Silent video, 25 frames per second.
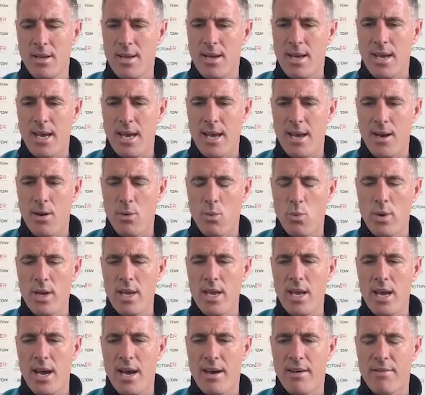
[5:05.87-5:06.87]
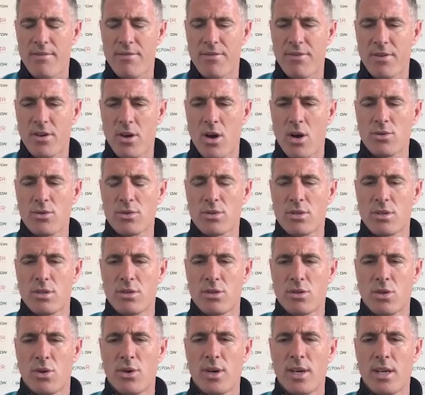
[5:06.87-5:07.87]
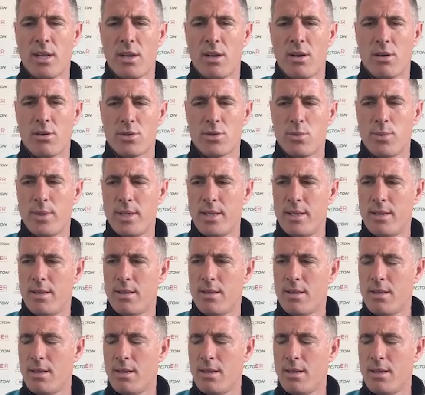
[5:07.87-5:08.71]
And we have constant dialogues with